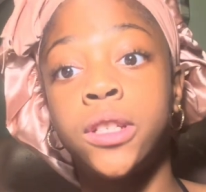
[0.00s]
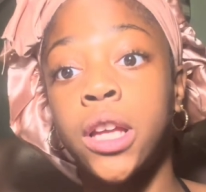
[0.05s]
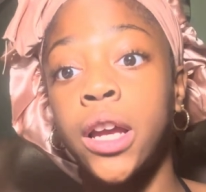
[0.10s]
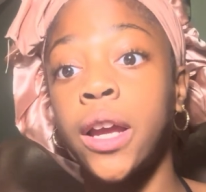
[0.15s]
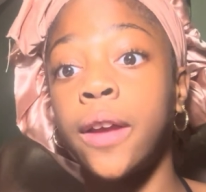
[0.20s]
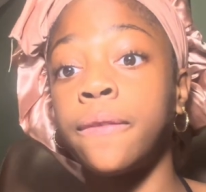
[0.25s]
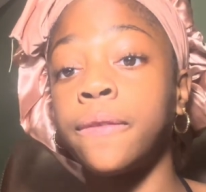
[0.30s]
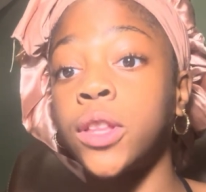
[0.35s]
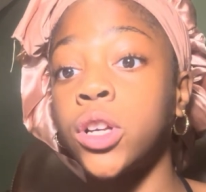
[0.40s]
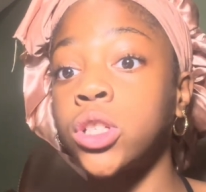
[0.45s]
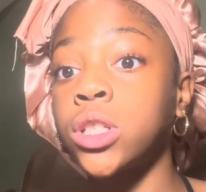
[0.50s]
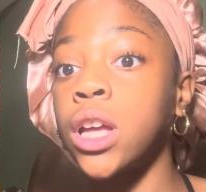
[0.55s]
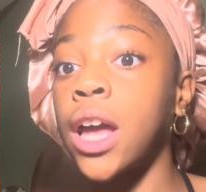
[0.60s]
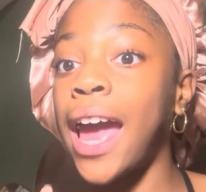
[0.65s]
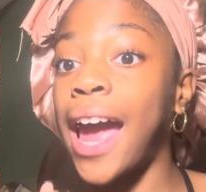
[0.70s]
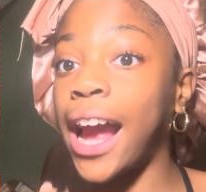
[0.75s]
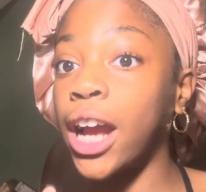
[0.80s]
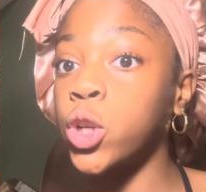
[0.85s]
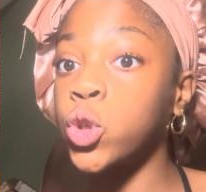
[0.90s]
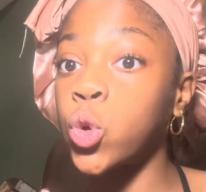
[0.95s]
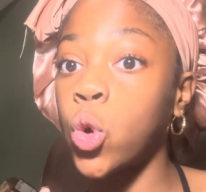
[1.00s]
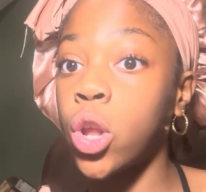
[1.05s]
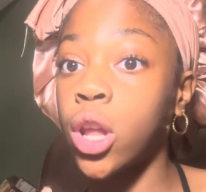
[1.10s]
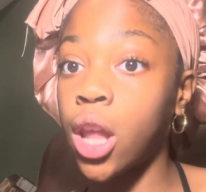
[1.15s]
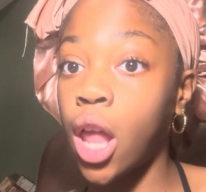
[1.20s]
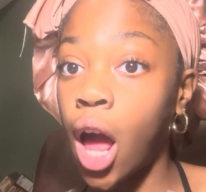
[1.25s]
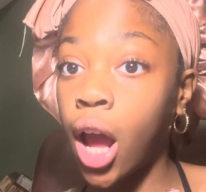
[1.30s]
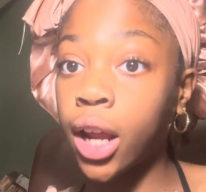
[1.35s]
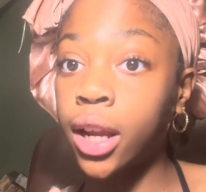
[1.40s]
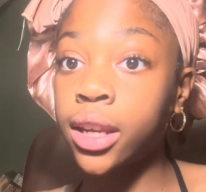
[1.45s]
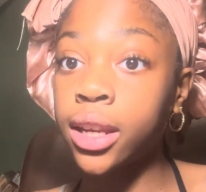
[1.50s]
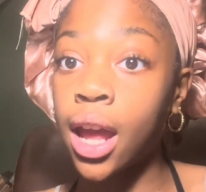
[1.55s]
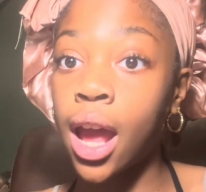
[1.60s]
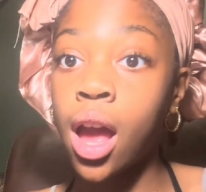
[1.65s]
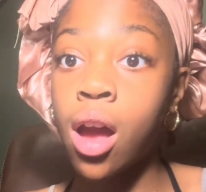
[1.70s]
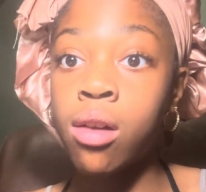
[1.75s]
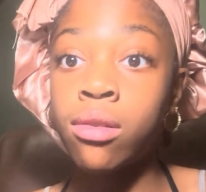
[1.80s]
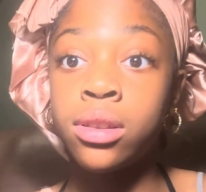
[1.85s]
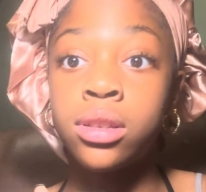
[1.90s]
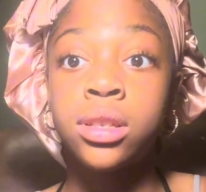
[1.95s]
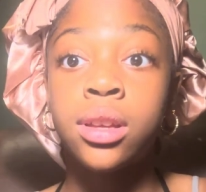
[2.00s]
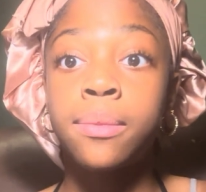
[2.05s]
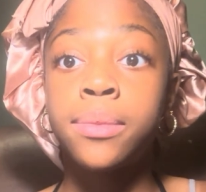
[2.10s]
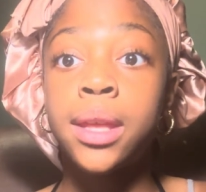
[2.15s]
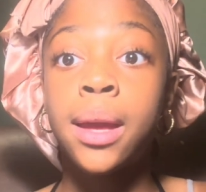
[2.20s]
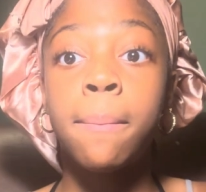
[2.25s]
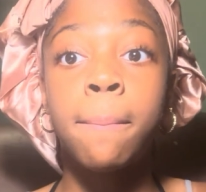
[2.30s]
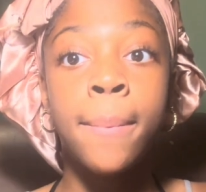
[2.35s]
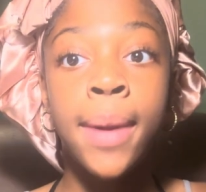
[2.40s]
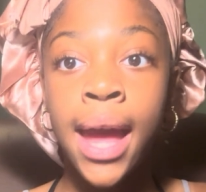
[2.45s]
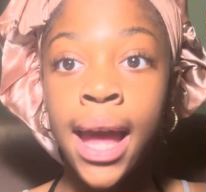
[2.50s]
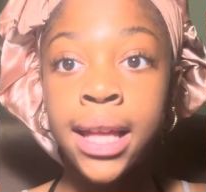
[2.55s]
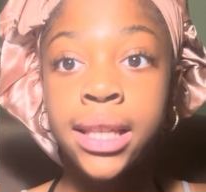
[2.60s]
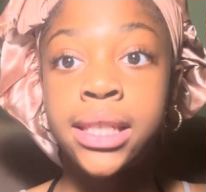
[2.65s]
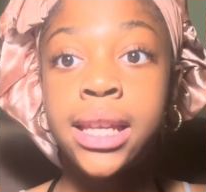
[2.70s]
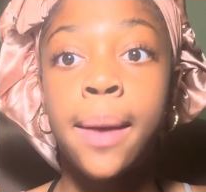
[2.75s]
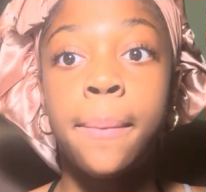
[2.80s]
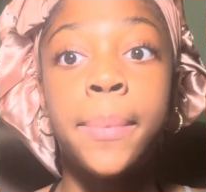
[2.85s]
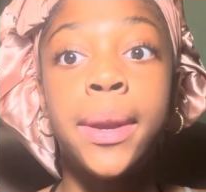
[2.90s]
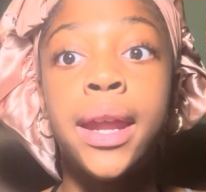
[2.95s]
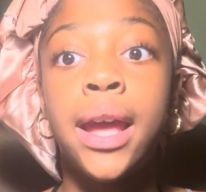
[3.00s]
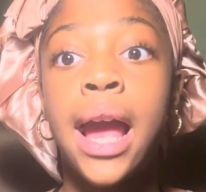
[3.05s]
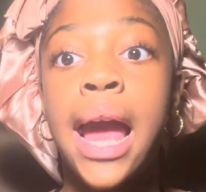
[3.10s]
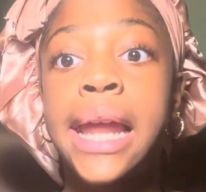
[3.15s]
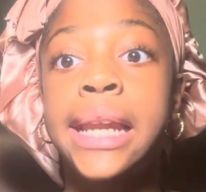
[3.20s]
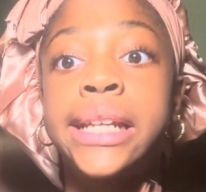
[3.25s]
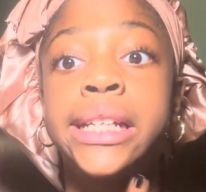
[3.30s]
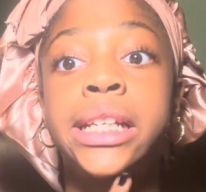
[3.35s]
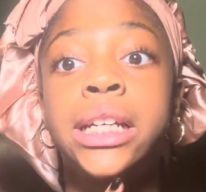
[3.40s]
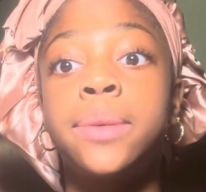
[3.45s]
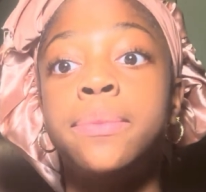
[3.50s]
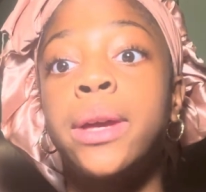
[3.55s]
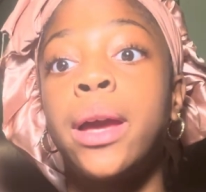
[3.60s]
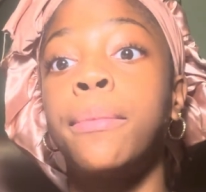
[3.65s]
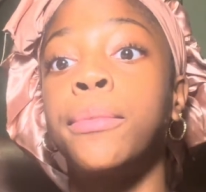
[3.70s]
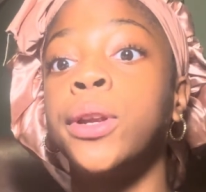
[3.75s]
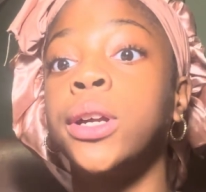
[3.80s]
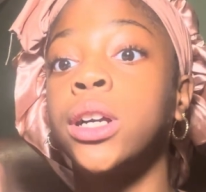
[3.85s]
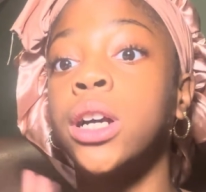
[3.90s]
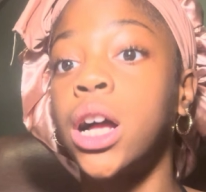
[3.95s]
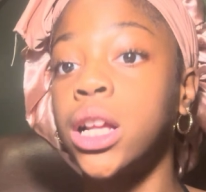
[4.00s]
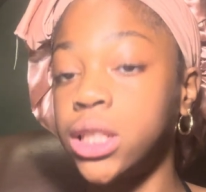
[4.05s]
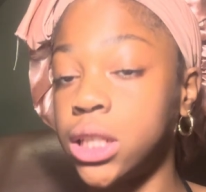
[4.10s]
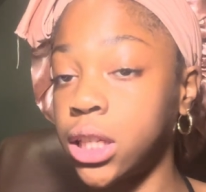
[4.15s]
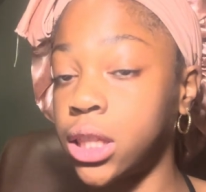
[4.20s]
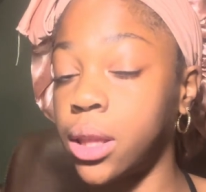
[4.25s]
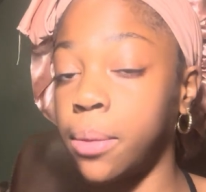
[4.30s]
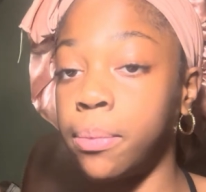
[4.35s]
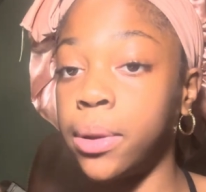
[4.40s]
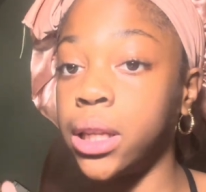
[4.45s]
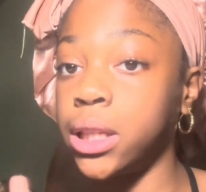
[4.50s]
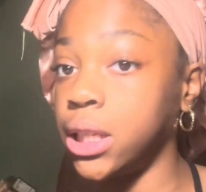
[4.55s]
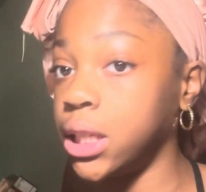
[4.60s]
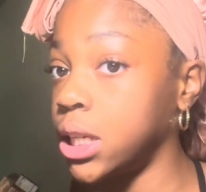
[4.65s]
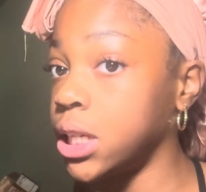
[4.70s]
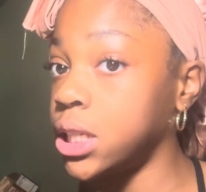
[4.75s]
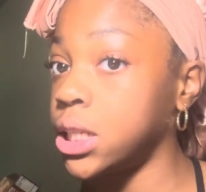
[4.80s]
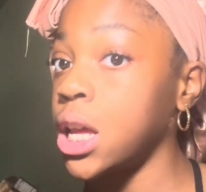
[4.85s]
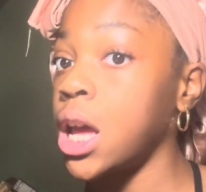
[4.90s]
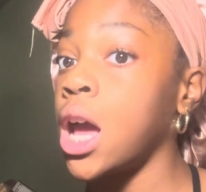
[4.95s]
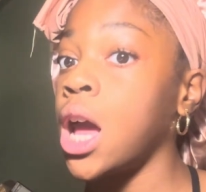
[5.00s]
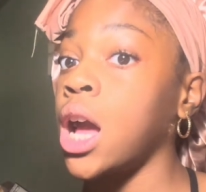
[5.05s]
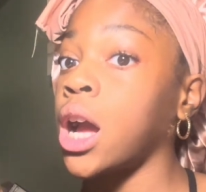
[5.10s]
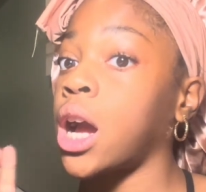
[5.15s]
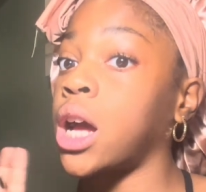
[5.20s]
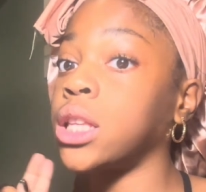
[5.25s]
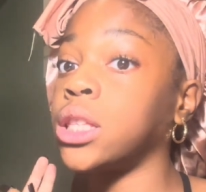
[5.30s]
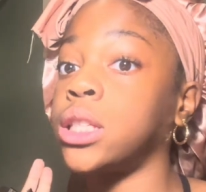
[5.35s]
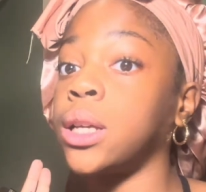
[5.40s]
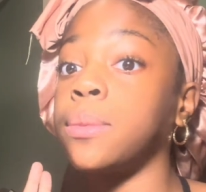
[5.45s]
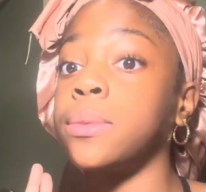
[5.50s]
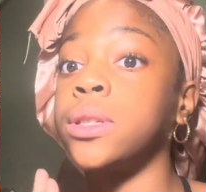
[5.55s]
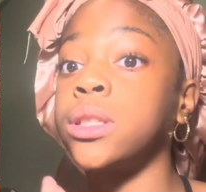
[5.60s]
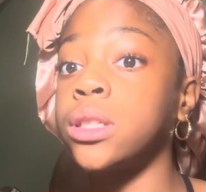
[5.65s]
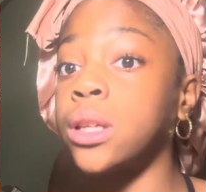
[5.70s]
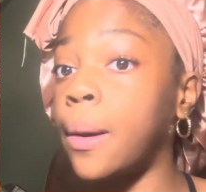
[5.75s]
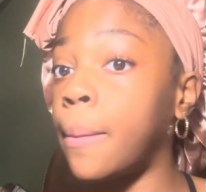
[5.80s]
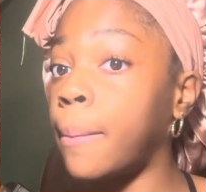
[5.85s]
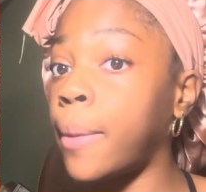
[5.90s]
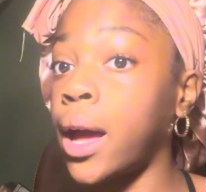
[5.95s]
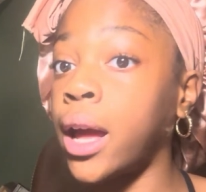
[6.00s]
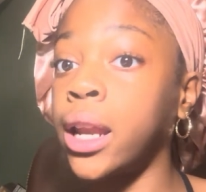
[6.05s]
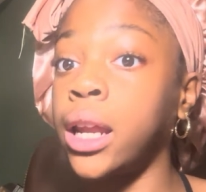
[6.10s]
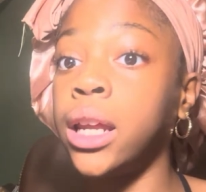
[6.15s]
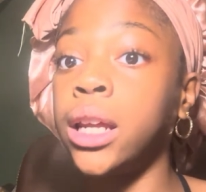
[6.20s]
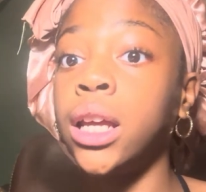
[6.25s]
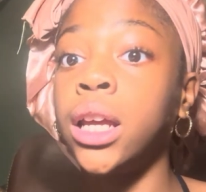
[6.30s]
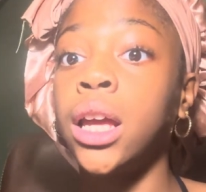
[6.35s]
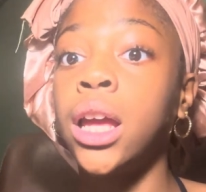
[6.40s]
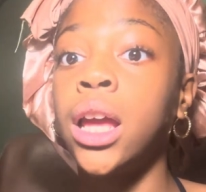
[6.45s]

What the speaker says: Like if there's an actual lockdown or something bad's happening, I need to be able to contact the police, contact somebody